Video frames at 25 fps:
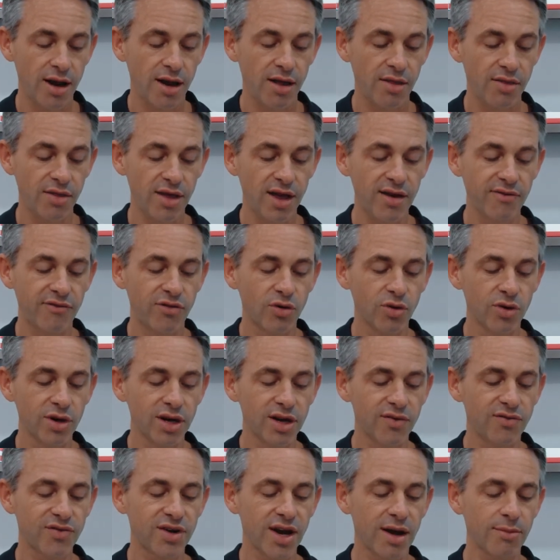Therefore
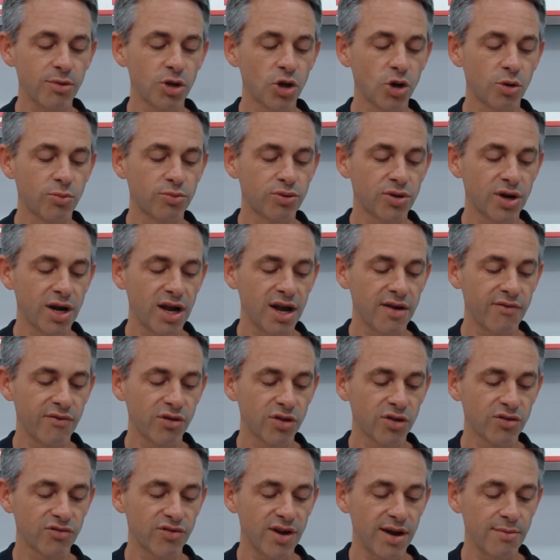lift up your prayer for
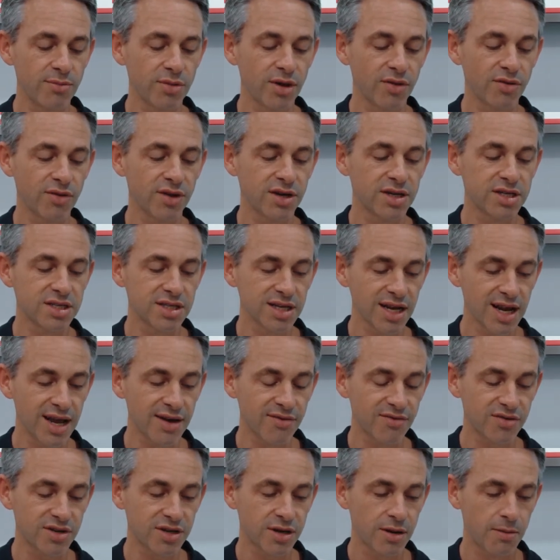the remnant that is
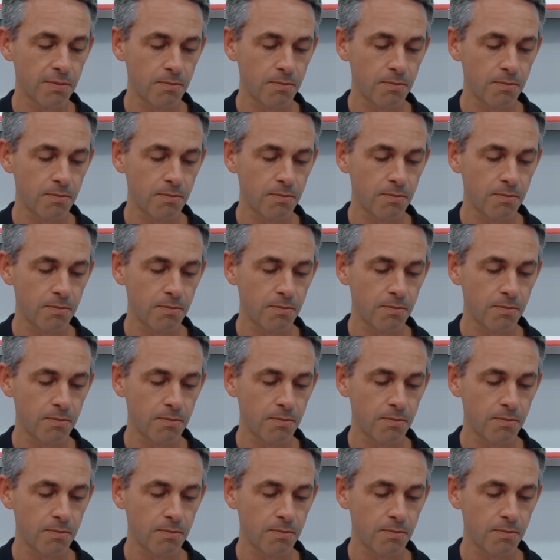left.